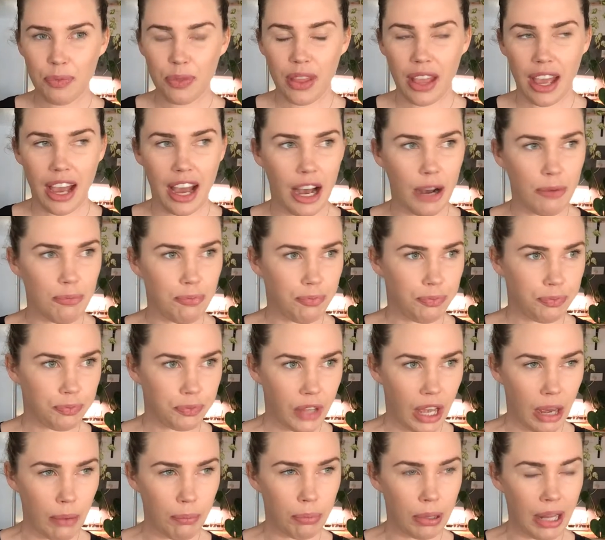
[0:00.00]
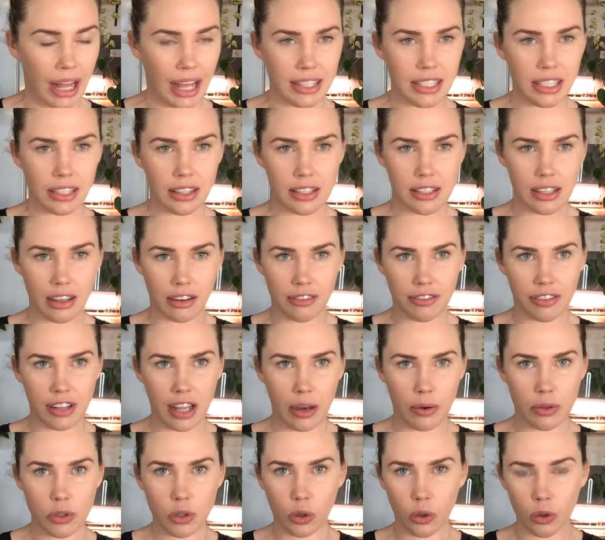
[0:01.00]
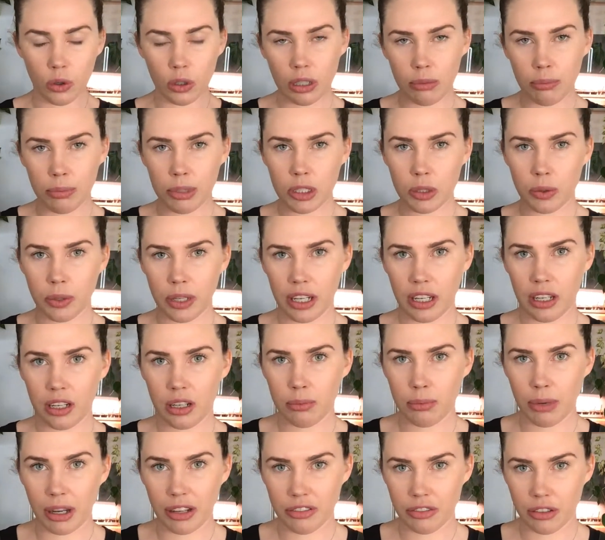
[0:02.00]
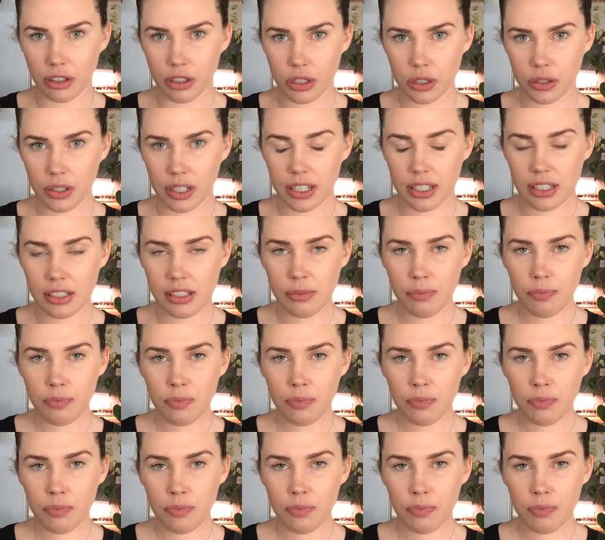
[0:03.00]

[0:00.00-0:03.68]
I'm planting the sunflowers all in between my fruit trees